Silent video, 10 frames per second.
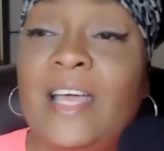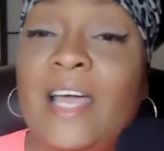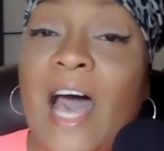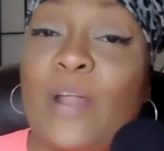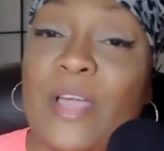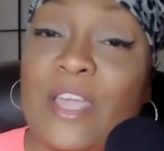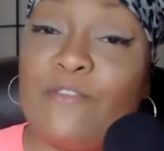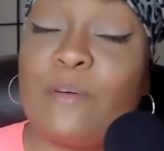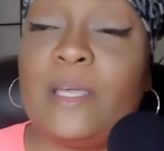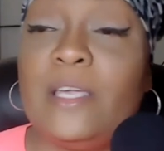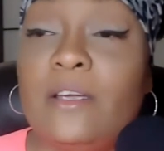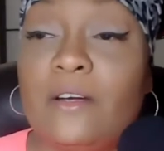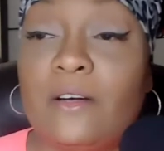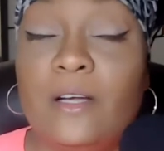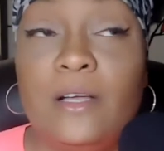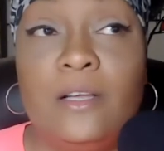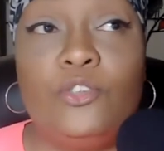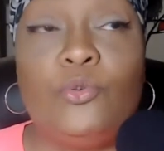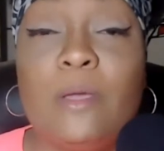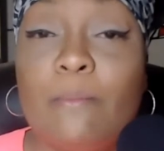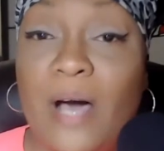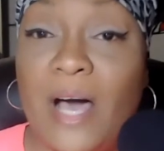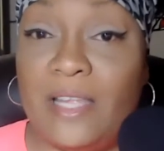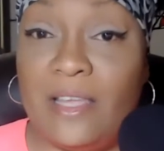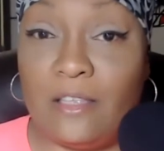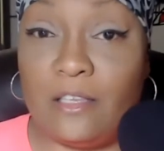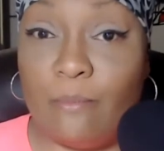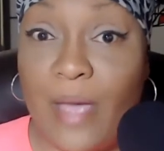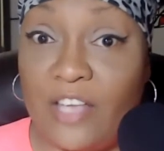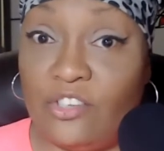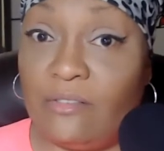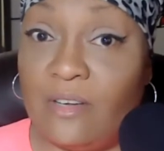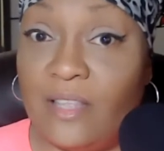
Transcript: How do I get from here to embodying this mastery